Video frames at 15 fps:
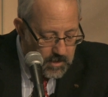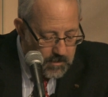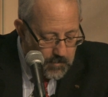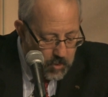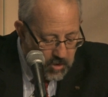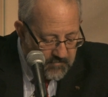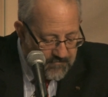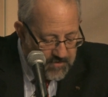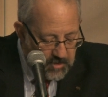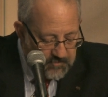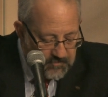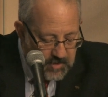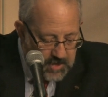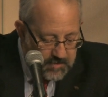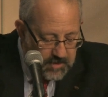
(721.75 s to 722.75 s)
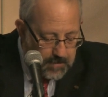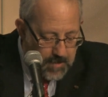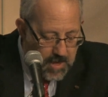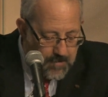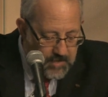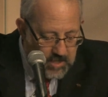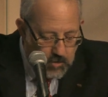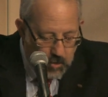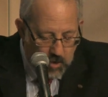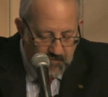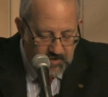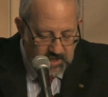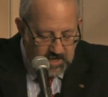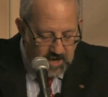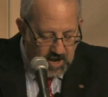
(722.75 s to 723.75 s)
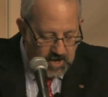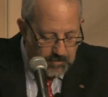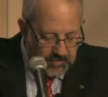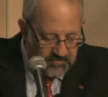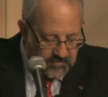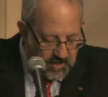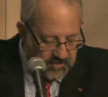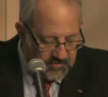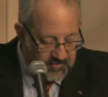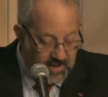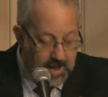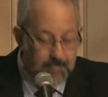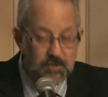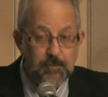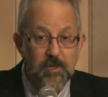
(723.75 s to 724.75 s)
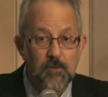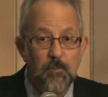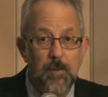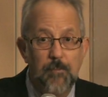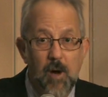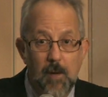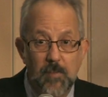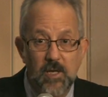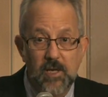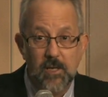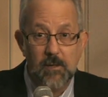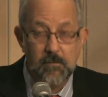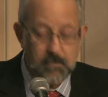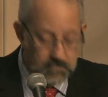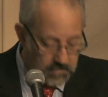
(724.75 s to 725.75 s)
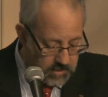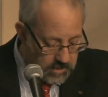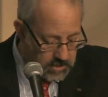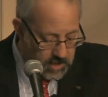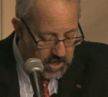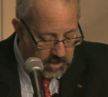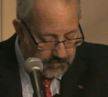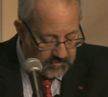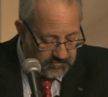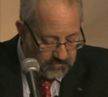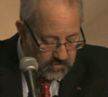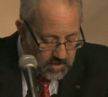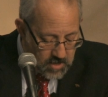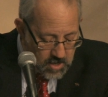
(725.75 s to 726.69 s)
Martin Feldstein, the eminent Harvard economist and establishment Republican economist